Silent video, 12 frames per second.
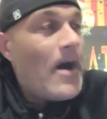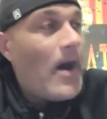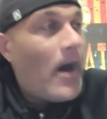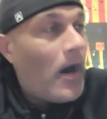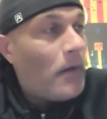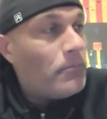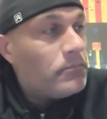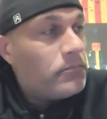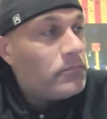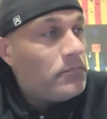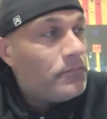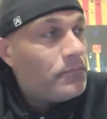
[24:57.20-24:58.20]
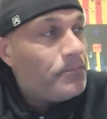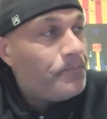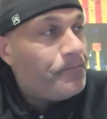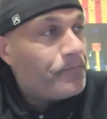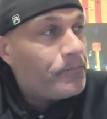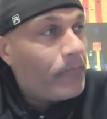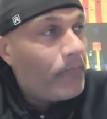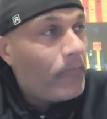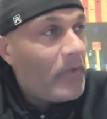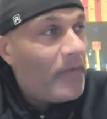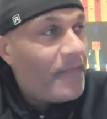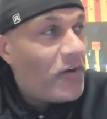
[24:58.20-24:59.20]
Um,
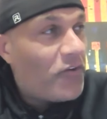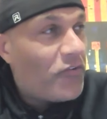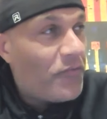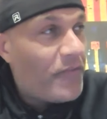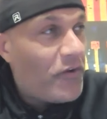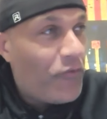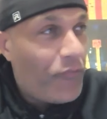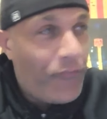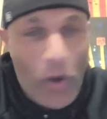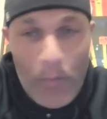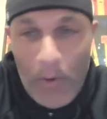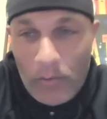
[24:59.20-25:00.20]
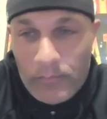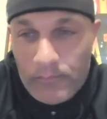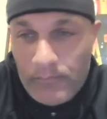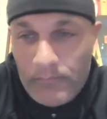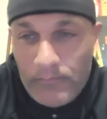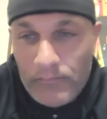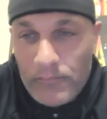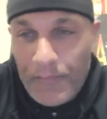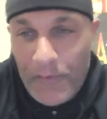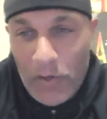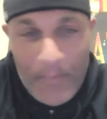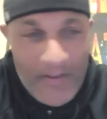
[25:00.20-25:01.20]
there's, there's the FOMO,
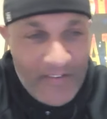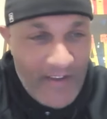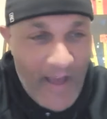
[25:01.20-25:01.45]
fear of missing